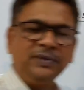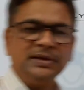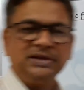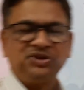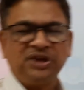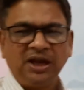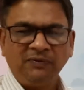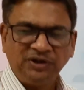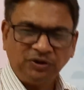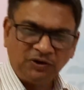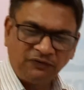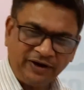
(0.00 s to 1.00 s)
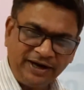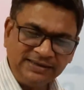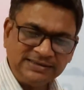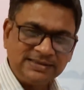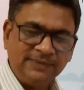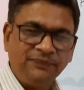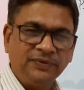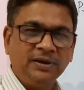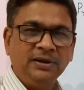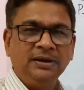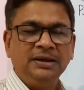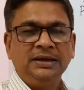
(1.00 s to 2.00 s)
share with your friends
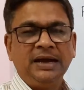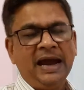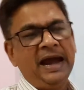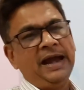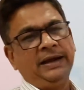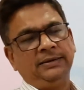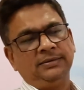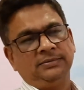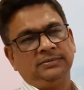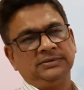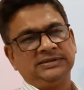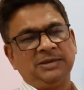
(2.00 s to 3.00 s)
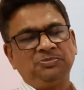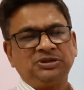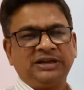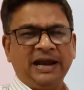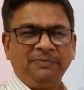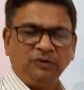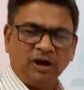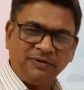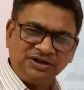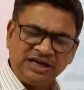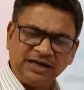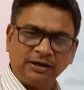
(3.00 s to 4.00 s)
and subscribe to our
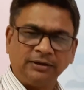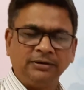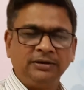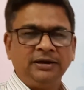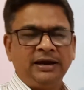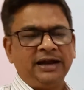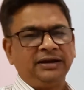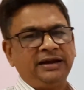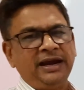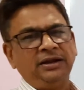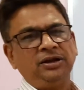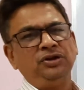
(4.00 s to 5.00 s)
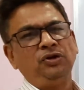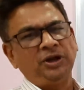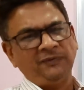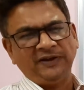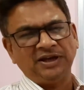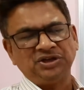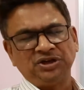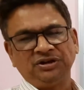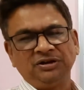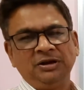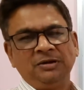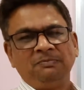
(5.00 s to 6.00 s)
channel and get notification
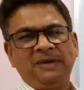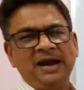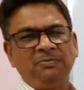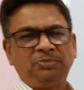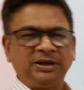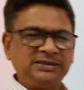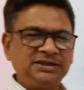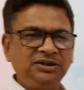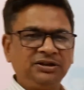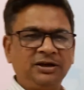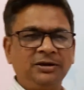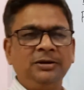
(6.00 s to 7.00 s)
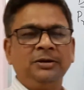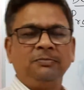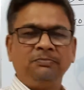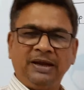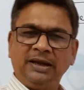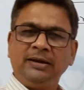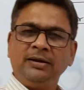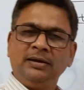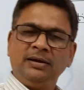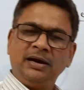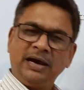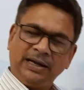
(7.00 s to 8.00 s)
by pressing the
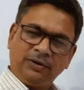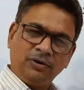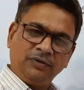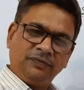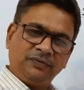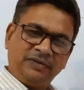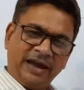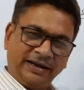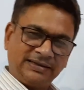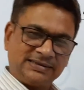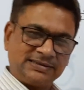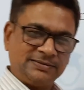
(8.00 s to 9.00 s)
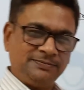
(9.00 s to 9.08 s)
bell icon. Thanks.